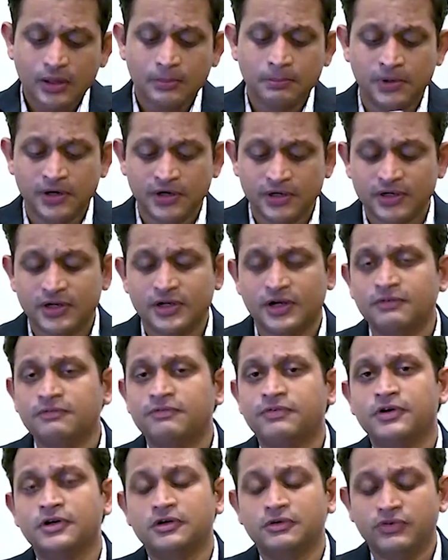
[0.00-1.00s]
But
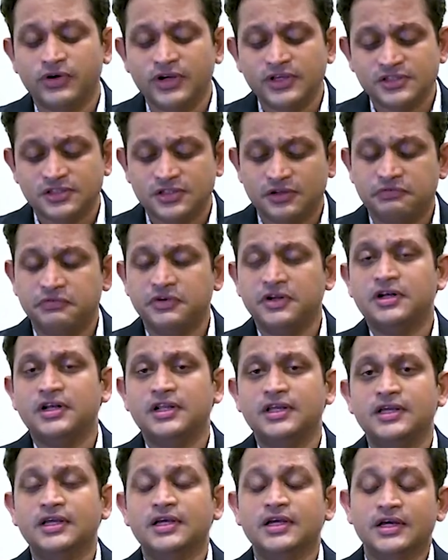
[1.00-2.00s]
comfort-wise,
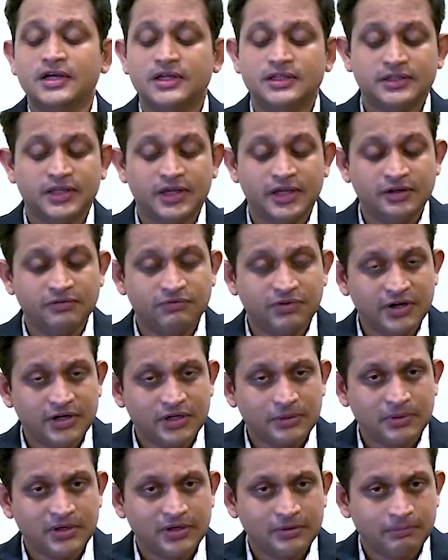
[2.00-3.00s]
definitely the
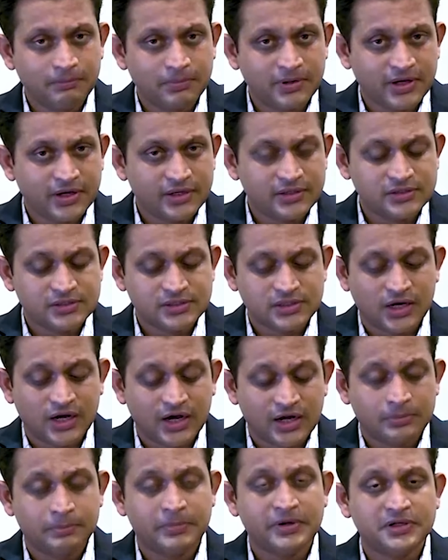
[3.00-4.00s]
inflatable implants
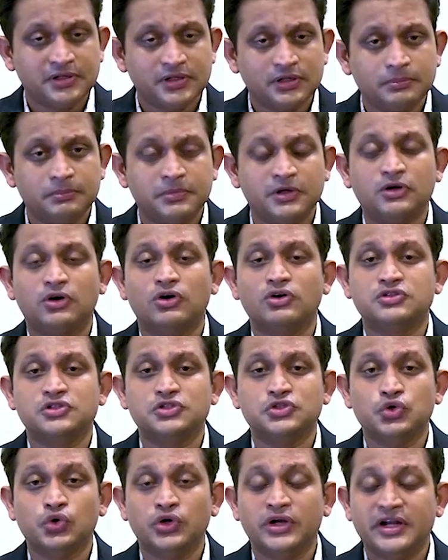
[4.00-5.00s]
are better
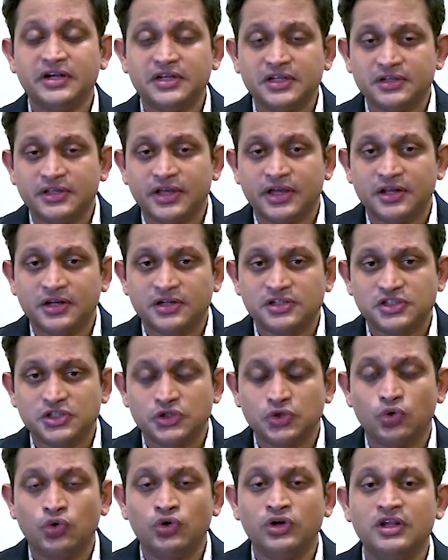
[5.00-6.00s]
because you get an
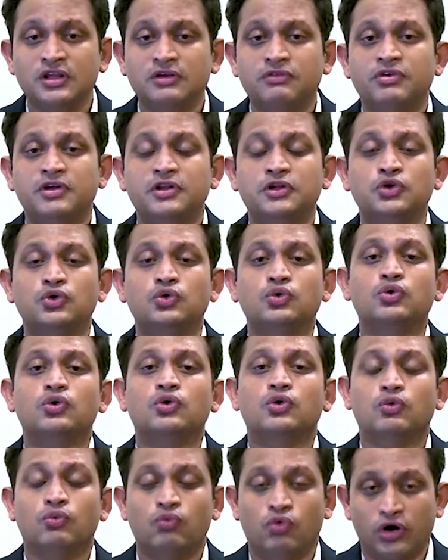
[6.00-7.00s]
erection only when you
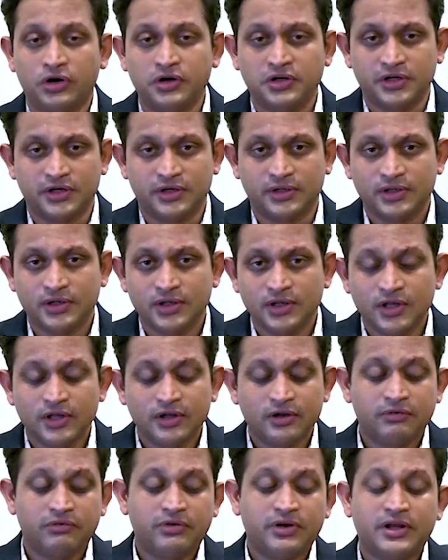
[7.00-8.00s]
want it.
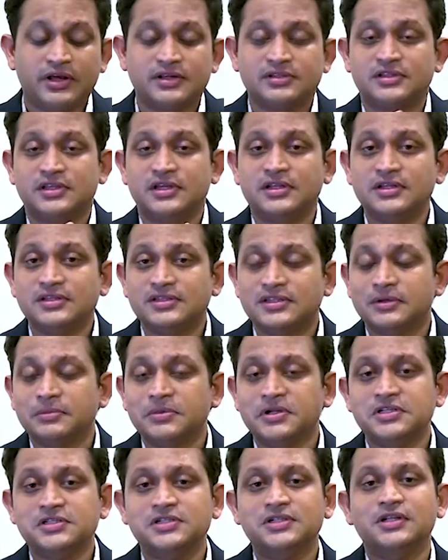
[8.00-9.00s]
Whereas in a
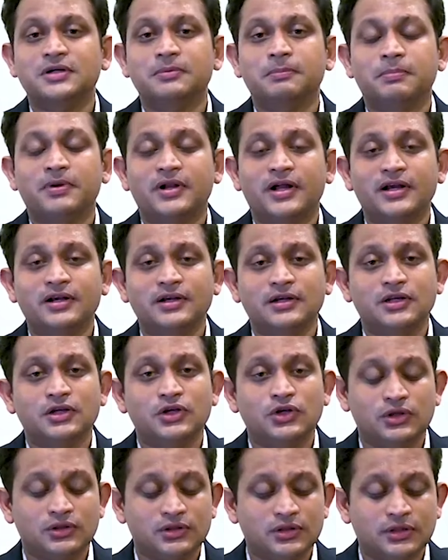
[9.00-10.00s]
semi-rigid implant,
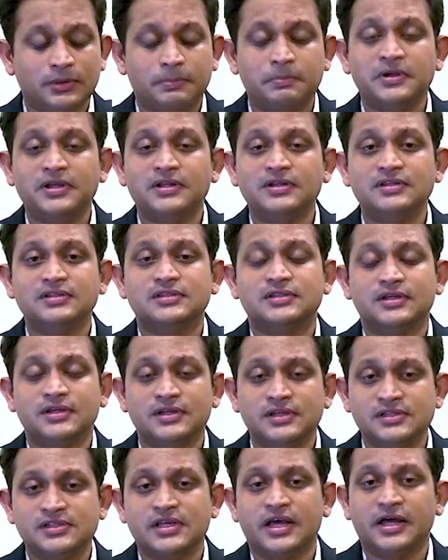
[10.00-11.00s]
the penis
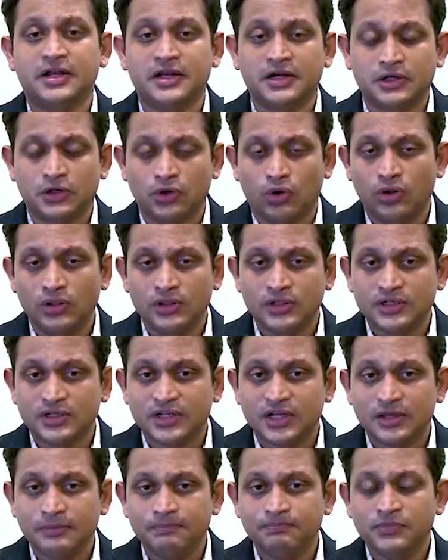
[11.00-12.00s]
is erect all the
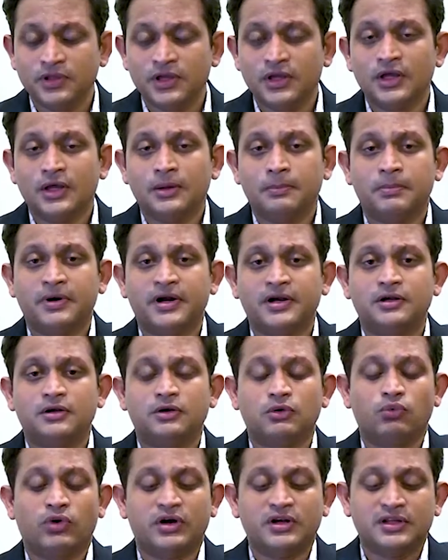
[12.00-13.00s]
time,
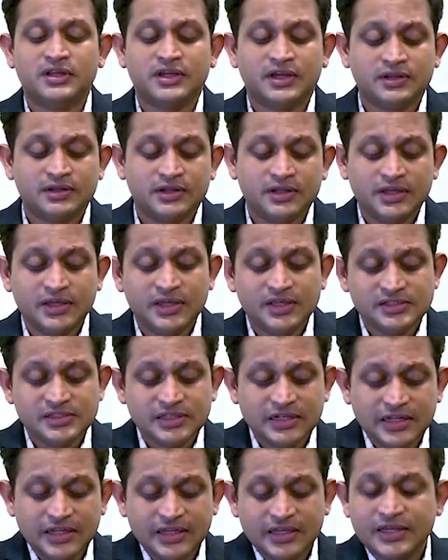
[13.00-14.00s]
but one can
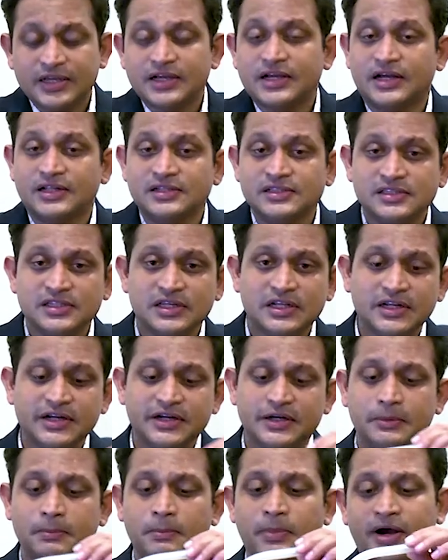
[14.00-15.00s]
easily conceal
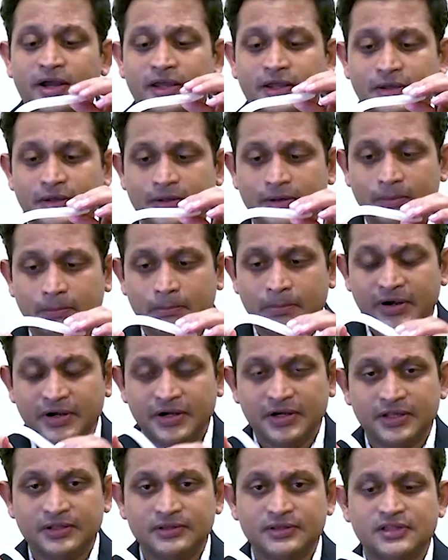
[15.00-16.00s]
it by
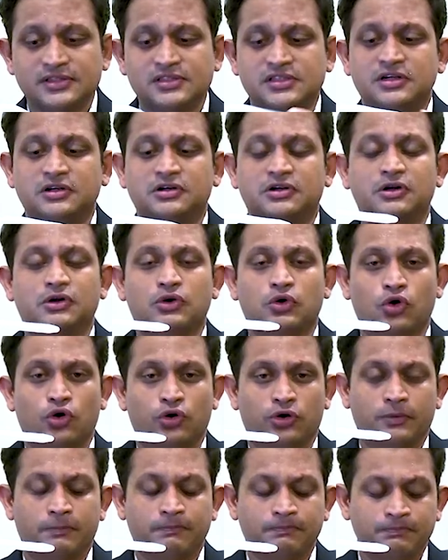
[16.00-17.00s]
bending the central
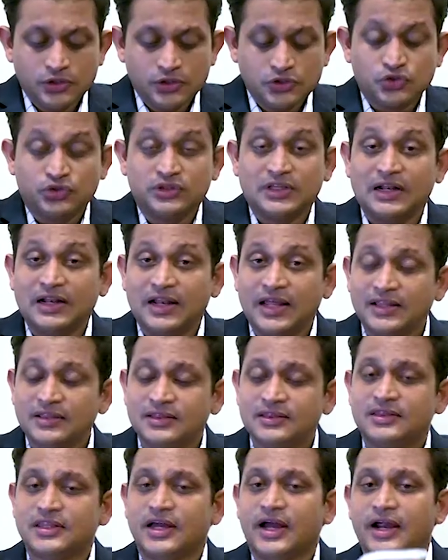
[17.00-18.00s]
cord. So the
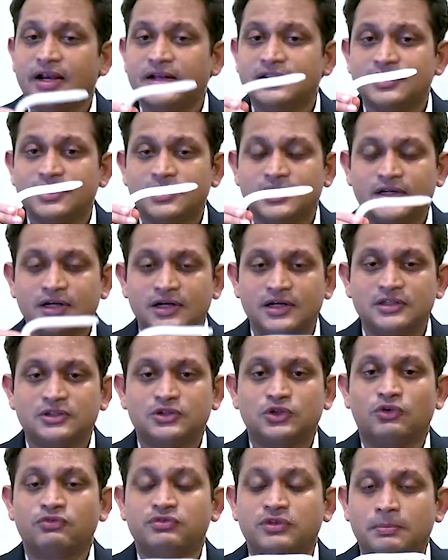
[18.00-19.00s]
length and the
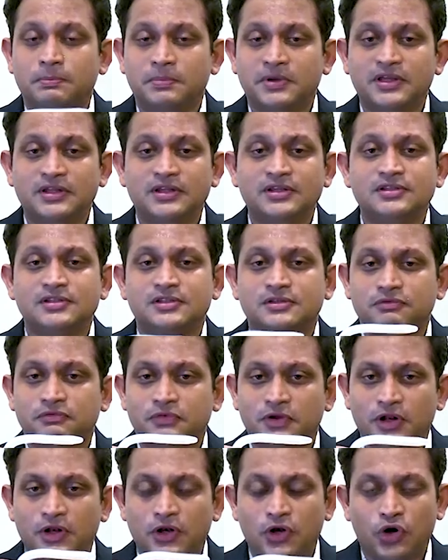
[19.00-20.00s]
girth of the penis
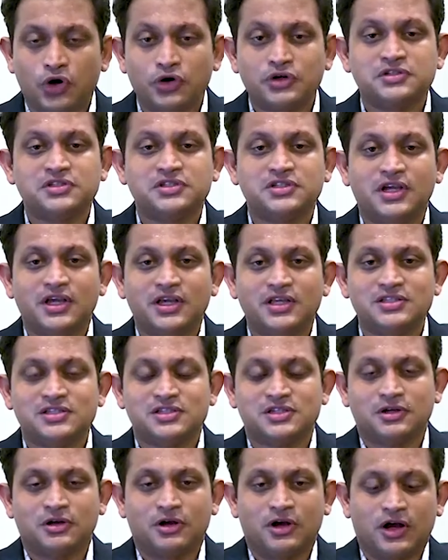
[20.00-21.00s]
will not
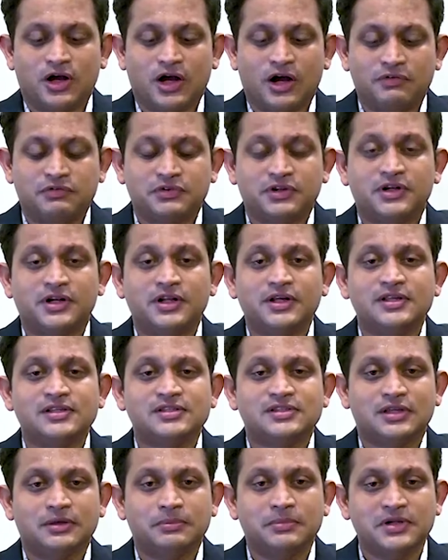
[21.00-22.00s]
change after a
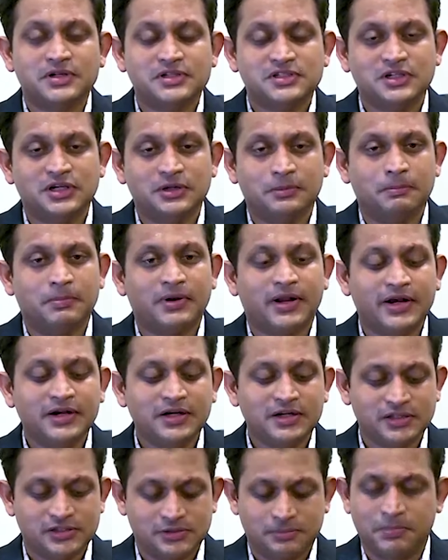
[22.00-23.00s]
semi-rigid
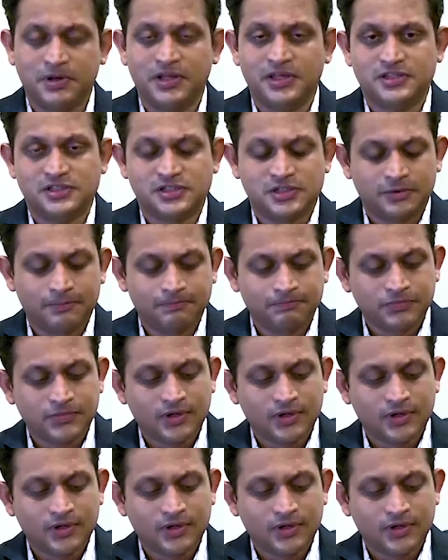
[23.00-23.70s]
implant is placed.